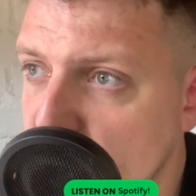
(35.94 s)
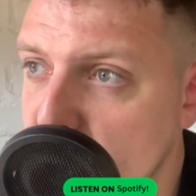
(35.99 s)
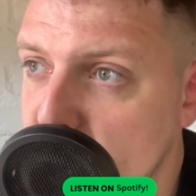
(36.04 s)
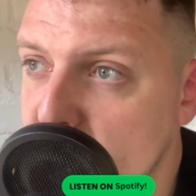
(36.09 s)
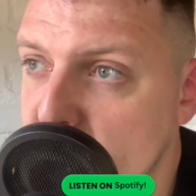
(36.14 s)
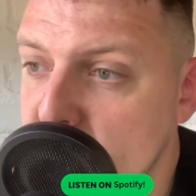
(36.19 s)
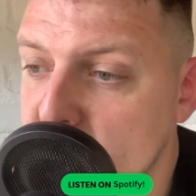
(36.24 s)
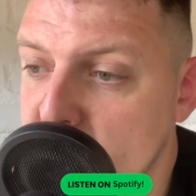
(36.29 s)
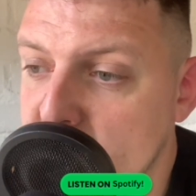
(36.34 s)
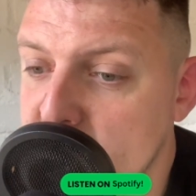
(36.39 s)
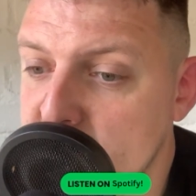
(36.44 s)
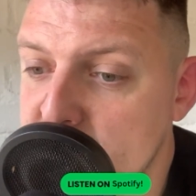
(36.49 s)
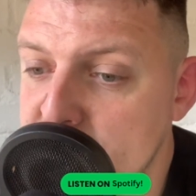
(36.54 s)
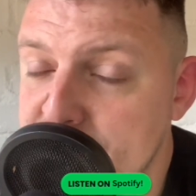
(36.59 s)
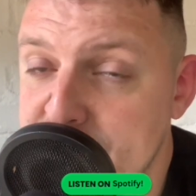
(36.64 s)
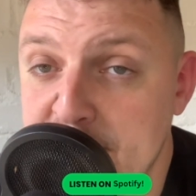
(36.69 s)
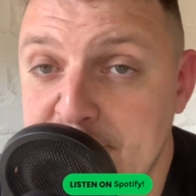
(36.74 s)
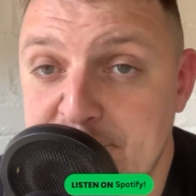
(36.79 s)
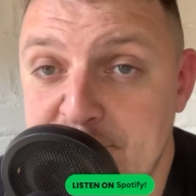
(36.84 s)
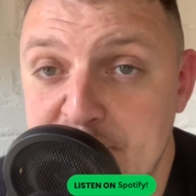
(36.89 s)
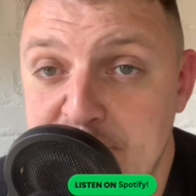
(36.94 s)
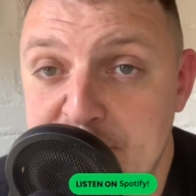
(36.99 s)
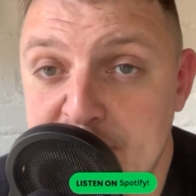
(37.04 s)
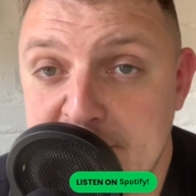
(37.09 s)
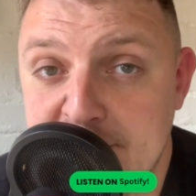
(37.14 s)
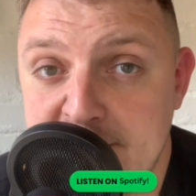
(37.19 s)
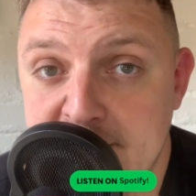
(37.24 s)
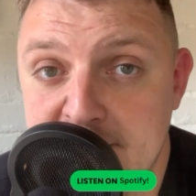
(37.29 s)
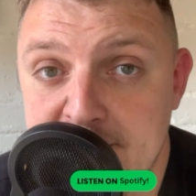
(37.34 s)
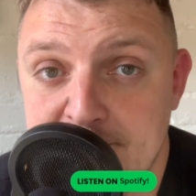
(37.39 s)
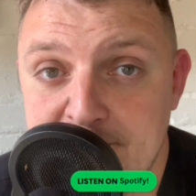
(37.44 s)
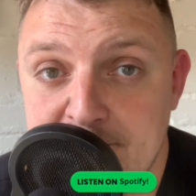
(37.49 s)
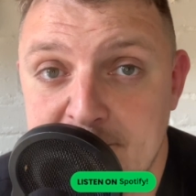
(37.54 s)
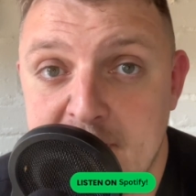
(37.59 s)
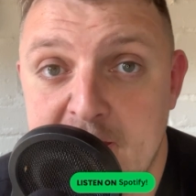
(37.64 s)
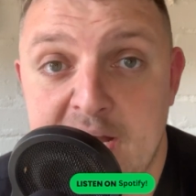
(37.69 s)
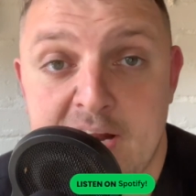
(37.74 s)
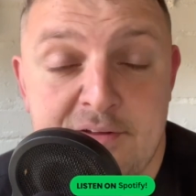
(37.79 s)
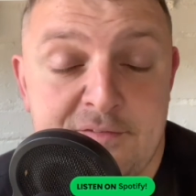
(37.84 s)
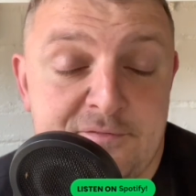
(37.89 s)
I self-destructed.
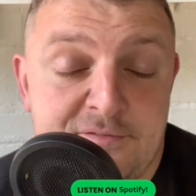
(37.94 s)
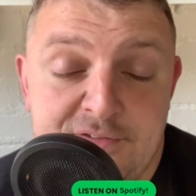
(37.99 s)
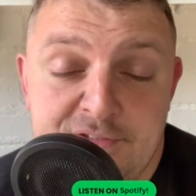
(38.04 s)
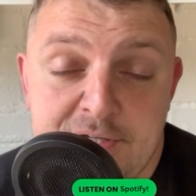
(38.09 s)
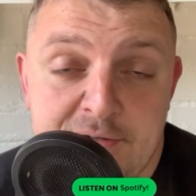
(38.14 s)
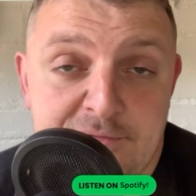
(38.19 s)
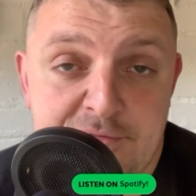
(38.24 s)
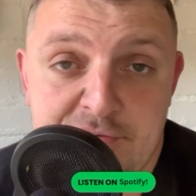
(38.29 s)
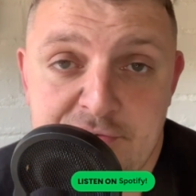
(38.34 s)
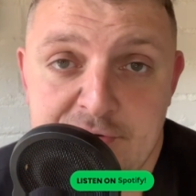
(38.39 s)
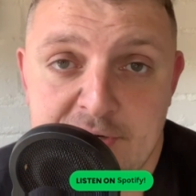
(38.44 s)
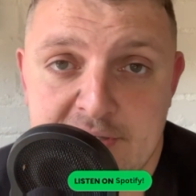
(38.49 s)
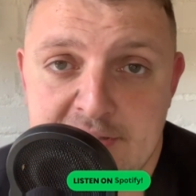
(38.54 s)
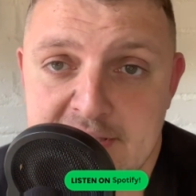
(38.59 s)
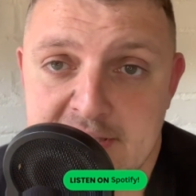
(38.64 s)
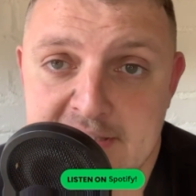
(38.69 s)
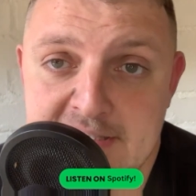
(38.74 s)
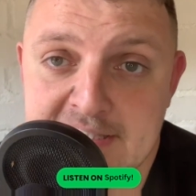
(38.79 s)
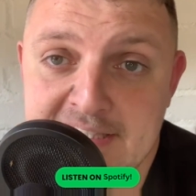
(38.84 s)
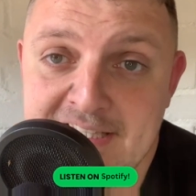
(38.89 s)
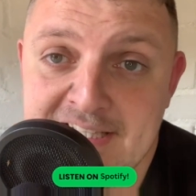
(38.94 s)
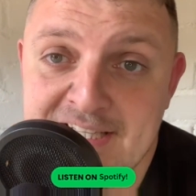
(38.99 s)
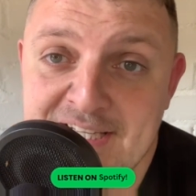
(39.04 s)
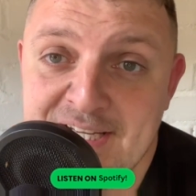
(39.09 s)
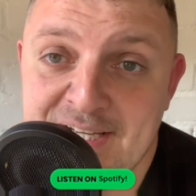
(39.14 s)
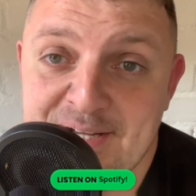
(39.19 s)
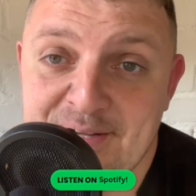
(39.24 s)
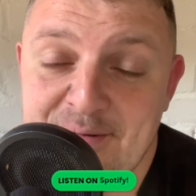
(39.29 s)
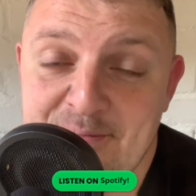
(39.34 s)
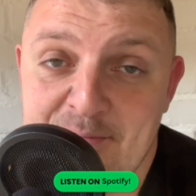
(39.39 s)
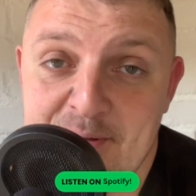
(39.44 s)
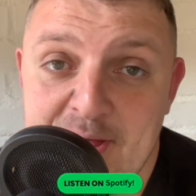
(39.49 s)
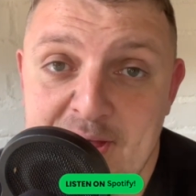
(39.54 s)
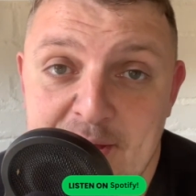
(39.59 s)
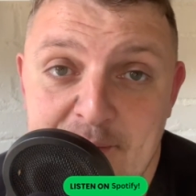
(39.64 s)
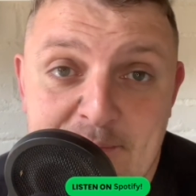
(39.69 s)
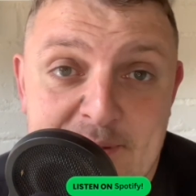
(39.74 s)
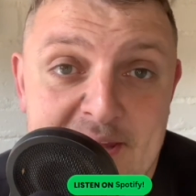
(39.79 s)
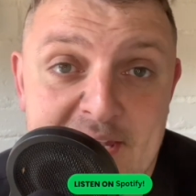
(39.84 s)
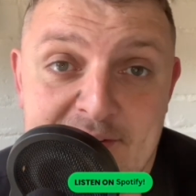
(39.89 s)
And I've self-destructed
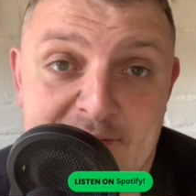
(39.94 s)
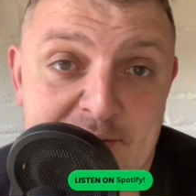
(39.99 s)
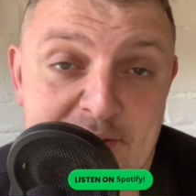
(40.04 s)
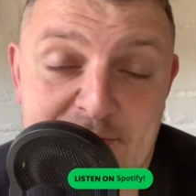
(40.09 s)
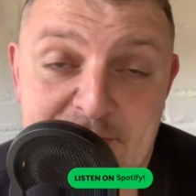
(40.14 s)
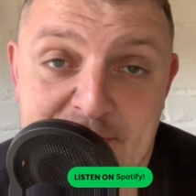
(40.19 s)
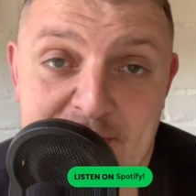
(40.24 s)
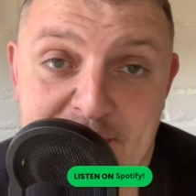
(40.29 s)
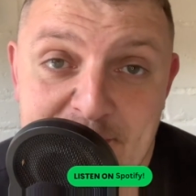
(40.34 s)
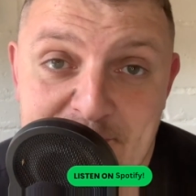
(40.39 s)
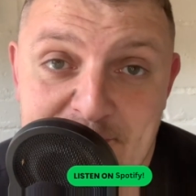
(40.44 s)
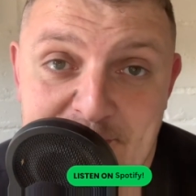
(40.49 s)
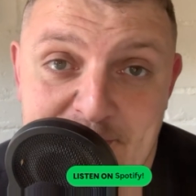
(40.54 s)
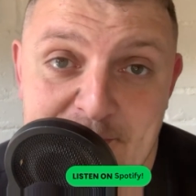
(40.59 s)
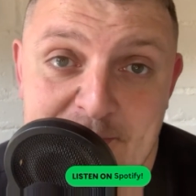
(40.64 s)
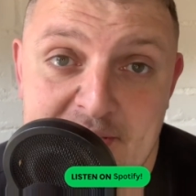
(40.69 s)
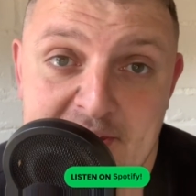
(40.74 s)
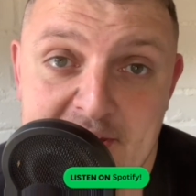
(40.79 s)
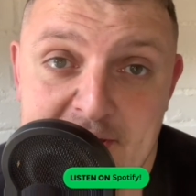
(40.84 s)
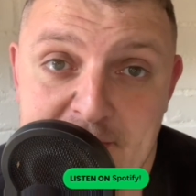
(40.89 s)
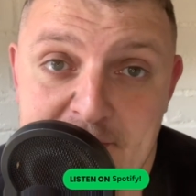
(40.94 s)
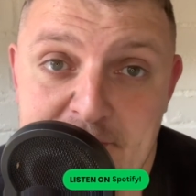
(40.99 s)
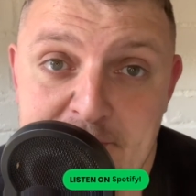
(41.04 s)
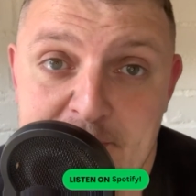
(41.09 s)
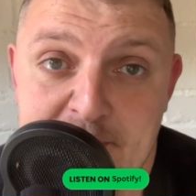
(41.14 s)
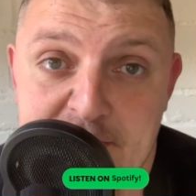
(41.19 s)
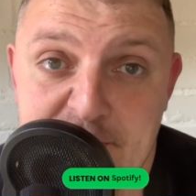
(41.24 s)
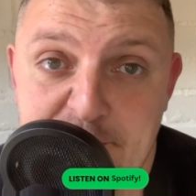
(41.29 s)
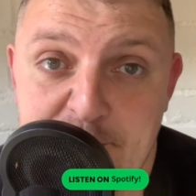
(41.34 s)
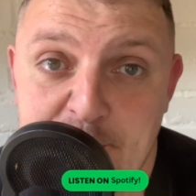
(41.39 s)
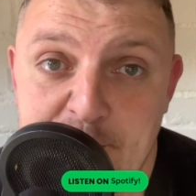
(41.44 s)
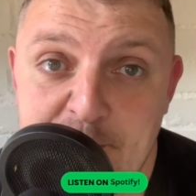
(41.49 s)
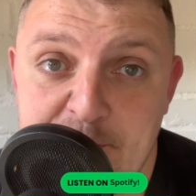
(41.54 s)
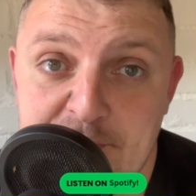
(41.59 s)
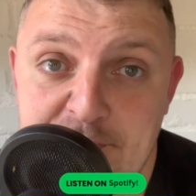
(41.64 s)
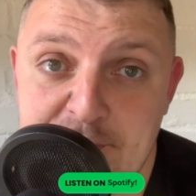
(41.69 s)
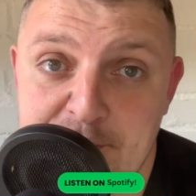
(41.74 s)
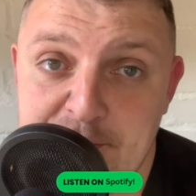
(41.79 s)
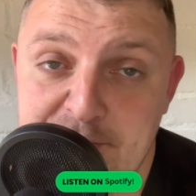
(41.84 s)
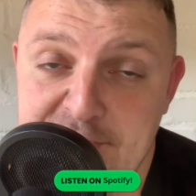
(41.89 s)
plenty of other times in my life, but this one
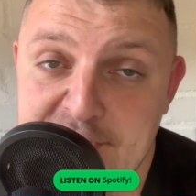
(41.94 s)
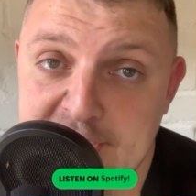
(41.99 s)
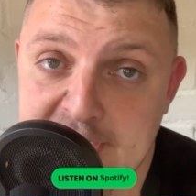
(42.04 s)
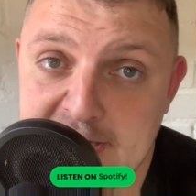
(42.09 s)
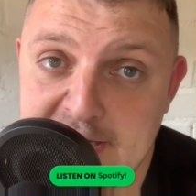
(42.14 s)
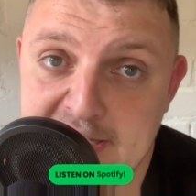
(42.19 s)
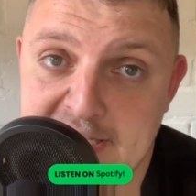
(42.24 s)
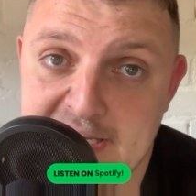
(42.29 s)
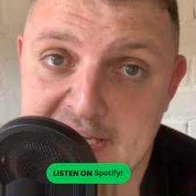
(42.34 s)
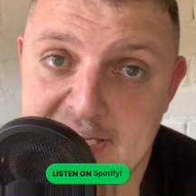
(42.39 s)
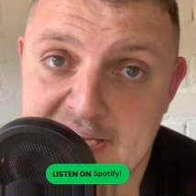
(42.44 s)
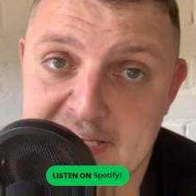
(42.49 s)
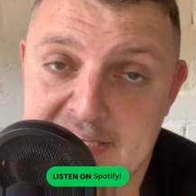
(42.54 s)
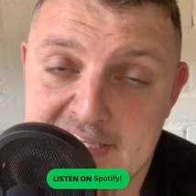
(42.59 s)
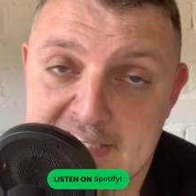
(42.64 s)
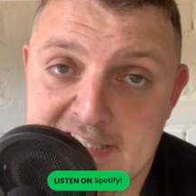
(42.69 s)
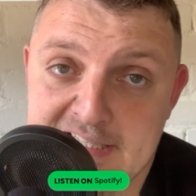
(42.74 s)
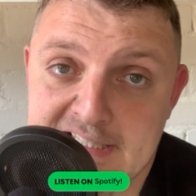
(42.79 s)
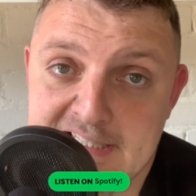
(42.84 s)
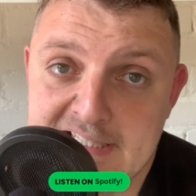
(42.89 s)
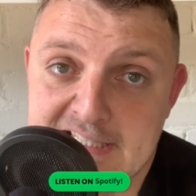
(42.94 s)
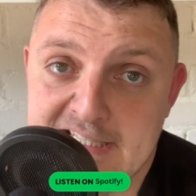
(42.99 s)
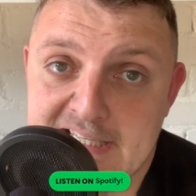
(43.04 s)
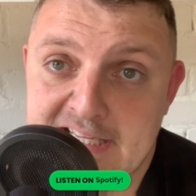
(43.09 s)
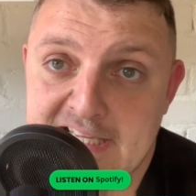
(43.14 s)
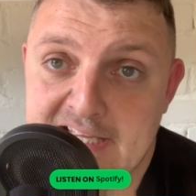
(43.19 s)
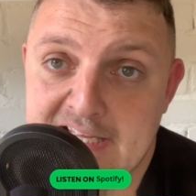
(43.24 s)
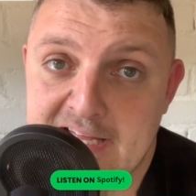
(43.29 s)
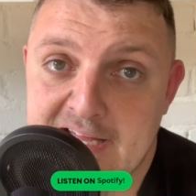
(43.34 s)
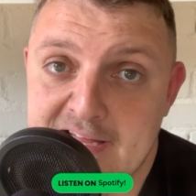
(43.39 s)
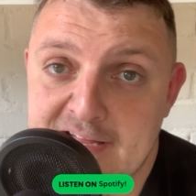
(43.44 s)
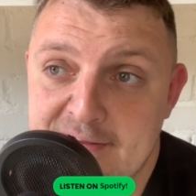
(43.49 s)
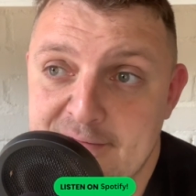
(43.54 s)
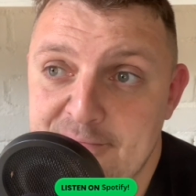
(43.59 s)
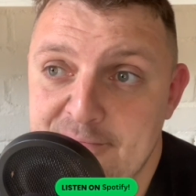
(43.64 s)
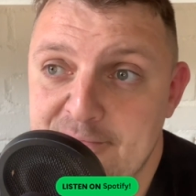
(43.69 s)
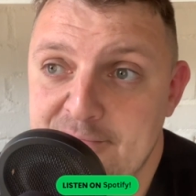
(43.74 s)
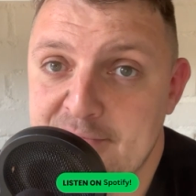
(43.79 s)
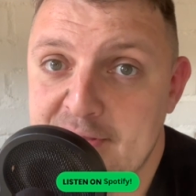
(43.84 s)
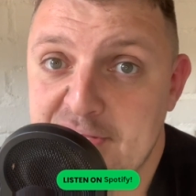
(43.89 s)
was a particularly
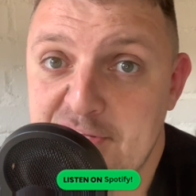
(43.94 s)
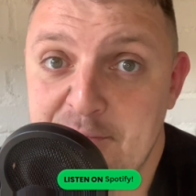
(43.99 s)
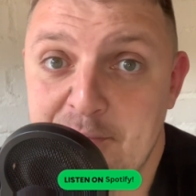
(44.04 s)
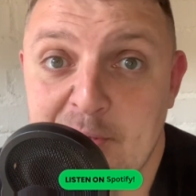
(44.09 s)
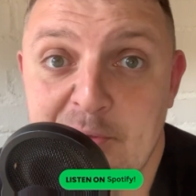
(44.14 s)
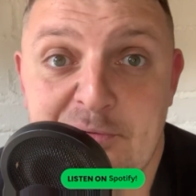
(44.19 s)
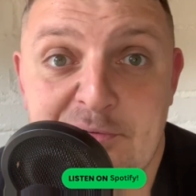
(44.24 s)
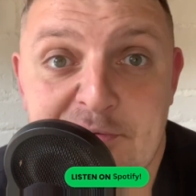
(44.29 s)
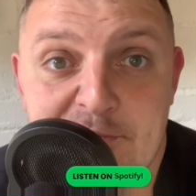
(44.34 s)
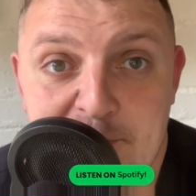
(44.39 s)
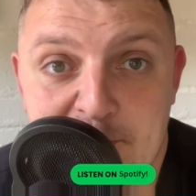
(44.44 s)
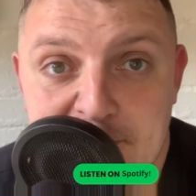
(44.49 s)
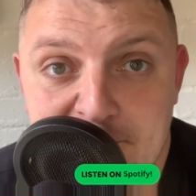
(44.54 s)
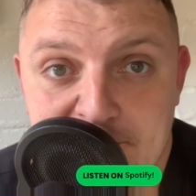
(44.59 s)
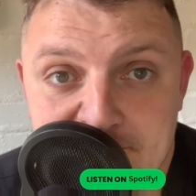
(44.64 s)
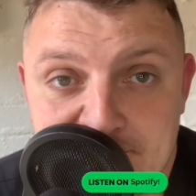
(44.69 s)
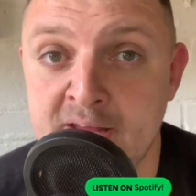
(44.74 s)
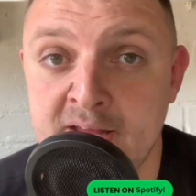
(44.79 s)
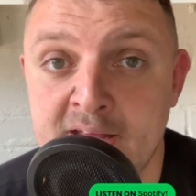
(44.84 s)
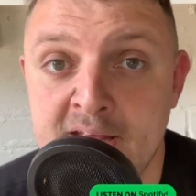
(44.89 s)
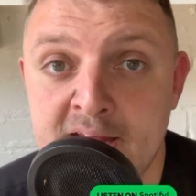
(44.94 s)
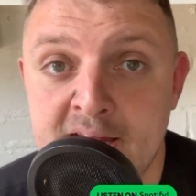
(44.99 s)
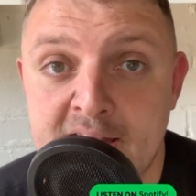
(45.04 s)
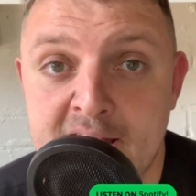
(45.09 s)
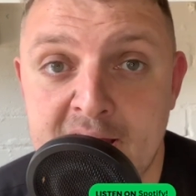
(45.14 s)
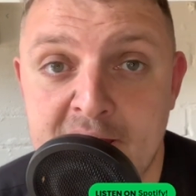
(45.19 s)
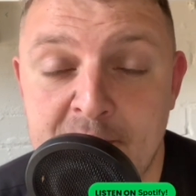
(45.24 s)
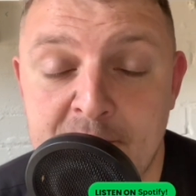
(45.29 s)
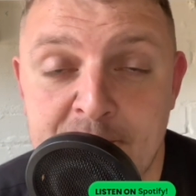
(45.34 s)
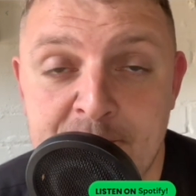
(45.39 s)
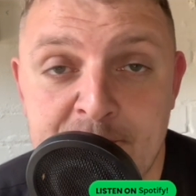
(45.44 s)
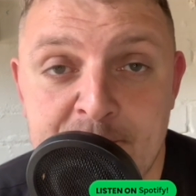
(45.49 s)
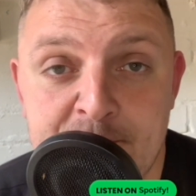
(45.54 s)
explosive one. Now,